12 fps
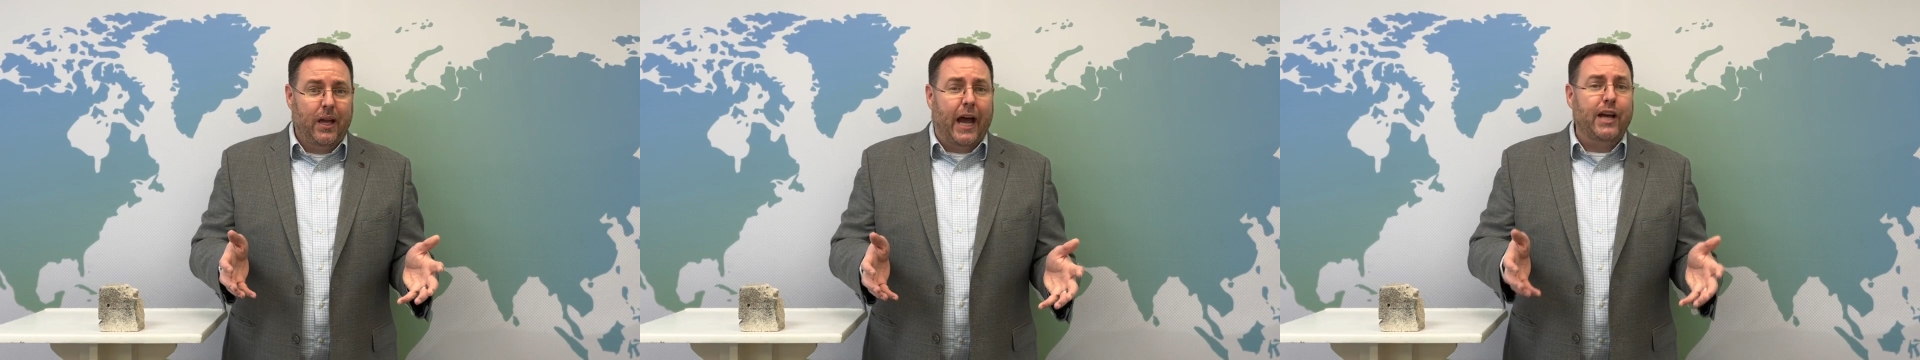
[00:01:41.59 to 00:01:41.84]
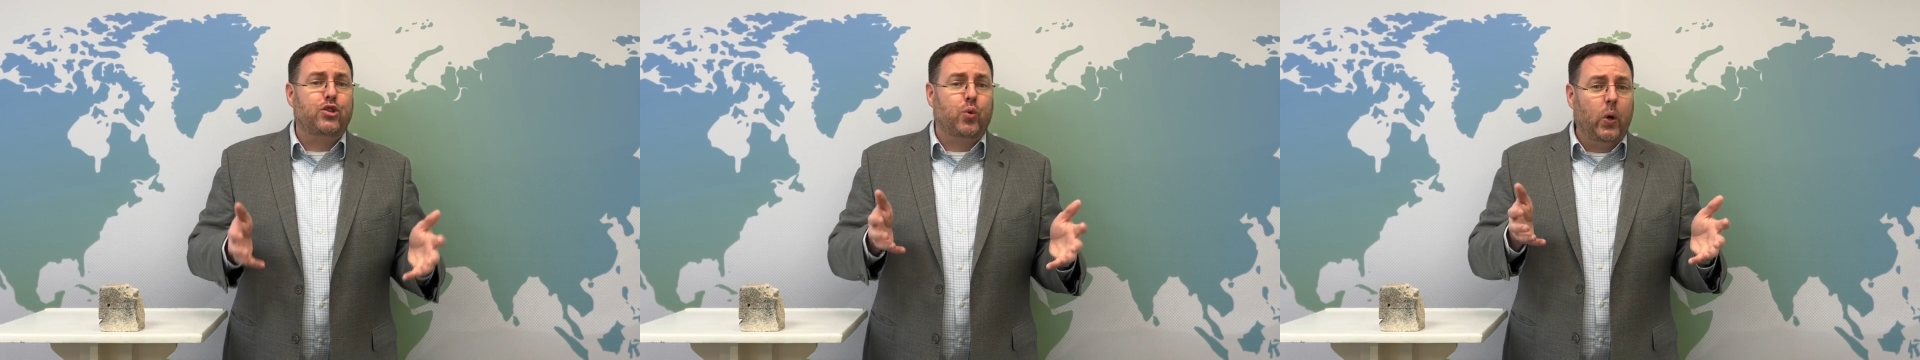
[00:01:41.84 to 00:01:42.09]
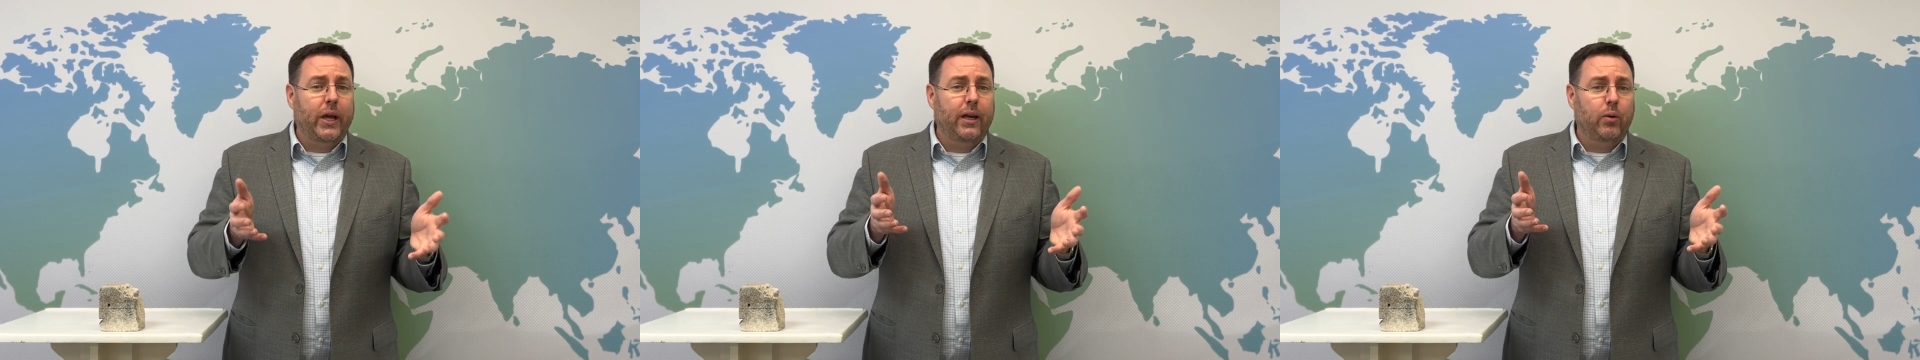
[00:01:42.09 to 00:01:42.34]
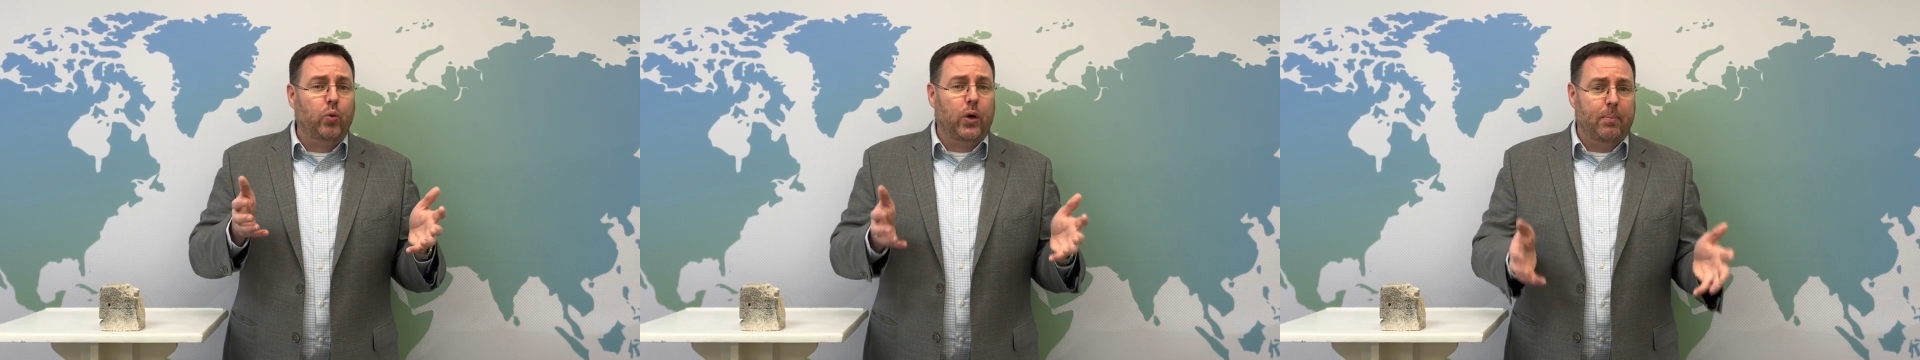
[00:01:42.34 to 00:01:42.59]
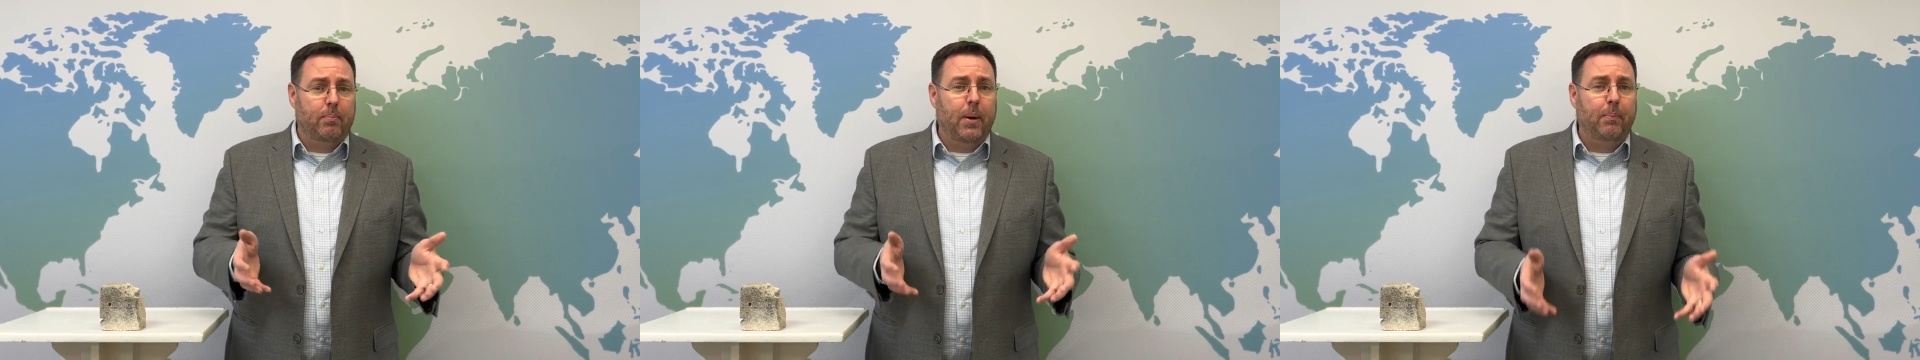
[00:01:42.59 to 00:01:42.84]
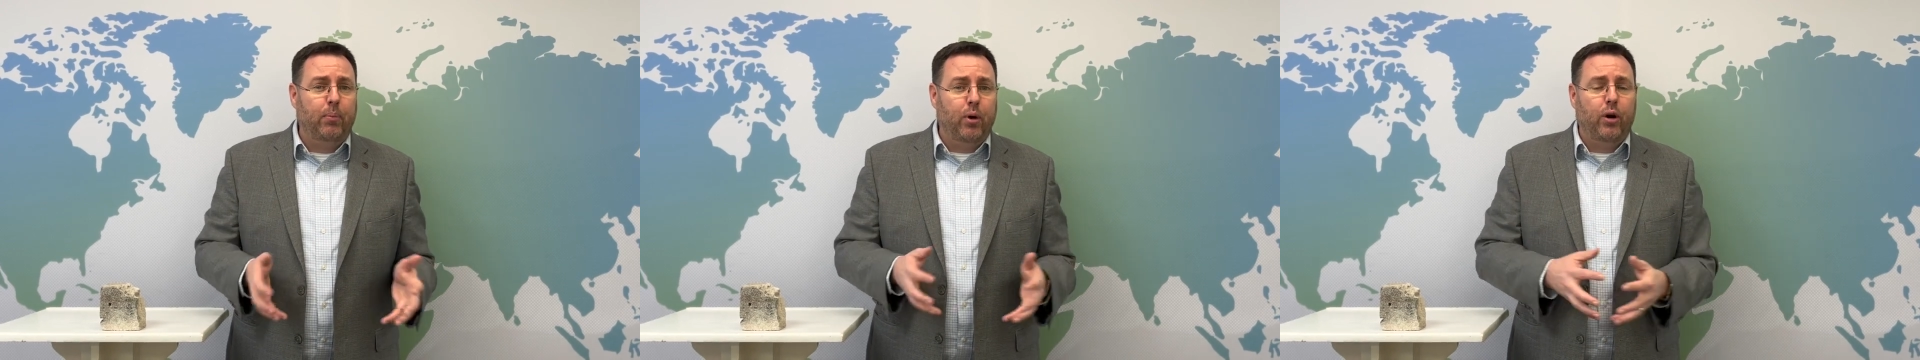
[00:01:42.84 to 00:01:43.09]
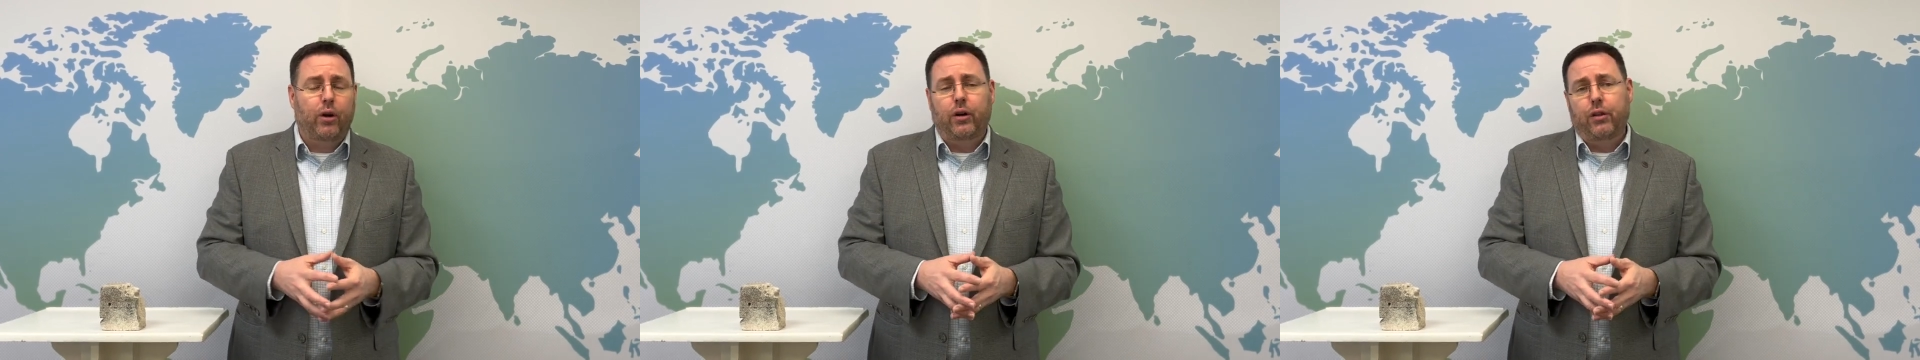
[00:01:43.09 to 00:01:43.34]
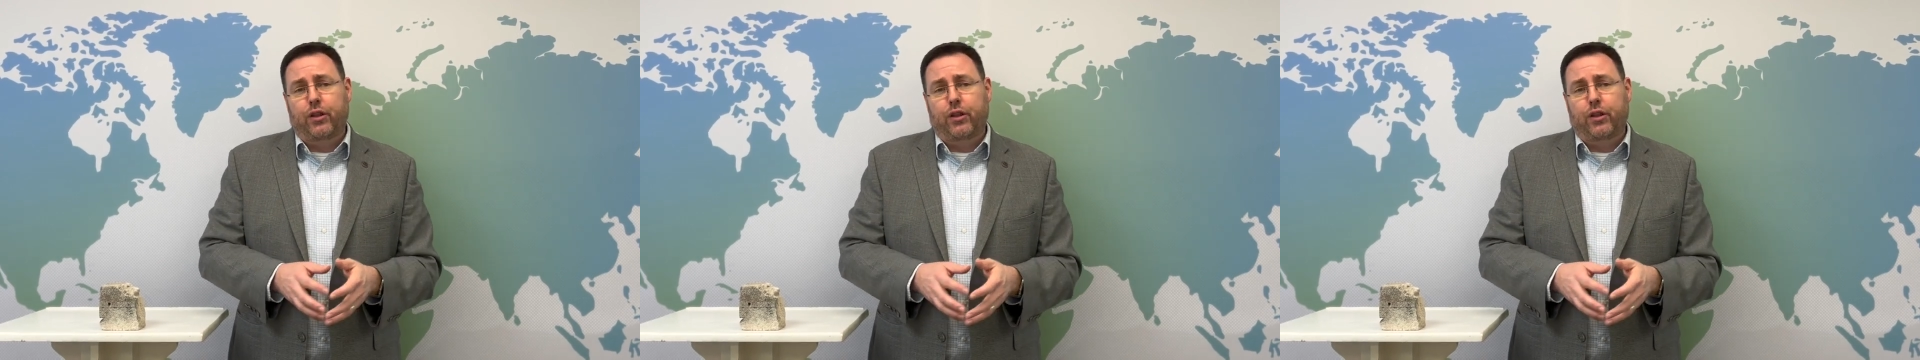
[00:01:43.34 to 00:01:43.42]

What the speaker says: as we remember